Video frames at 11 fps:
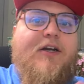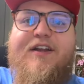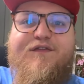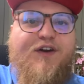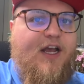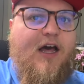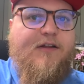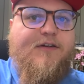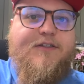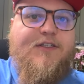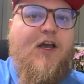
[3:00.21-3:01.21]
different
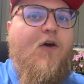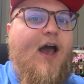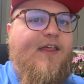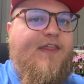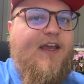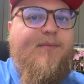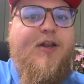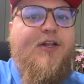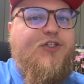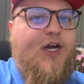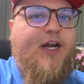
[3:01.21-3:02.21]
colors, so I think I'm going
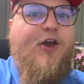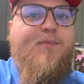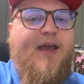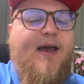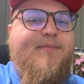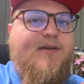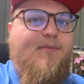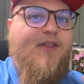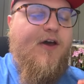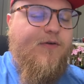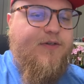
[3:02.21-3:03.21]
to try to go pick up some of
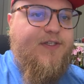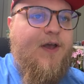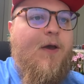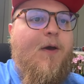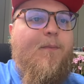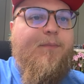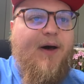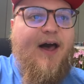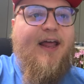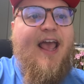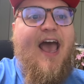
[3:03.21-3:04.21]
those.
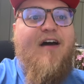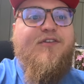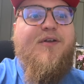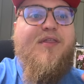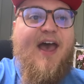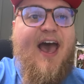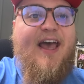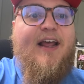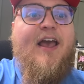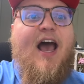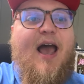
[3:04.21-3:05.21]
But after that,
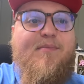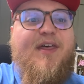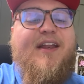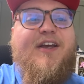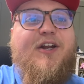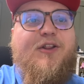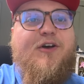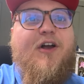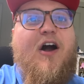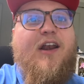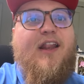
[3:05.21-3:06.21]
I'm then going to
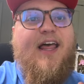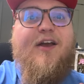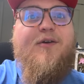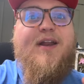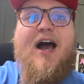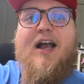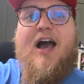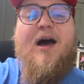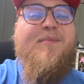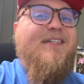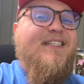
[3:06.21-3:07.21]
look on
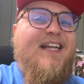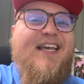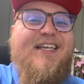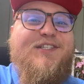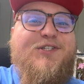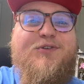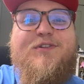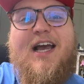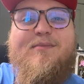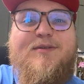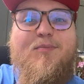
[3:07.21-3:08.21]
lego.com because it is two
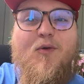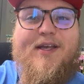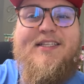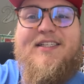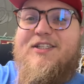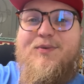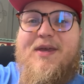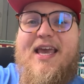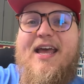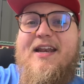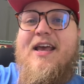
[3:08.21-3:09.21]
times points this
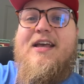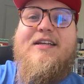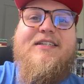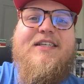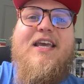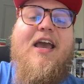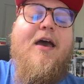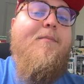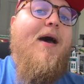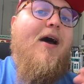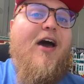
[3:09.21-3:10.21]
weekend to see
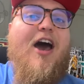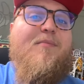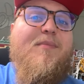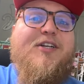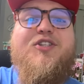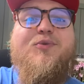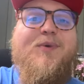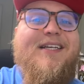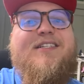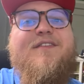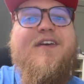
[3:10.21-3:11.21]
about how much the
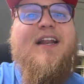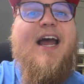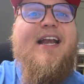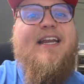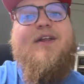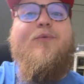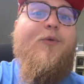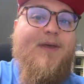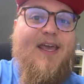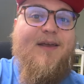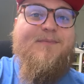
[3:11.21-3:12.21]
rest of it I need will be.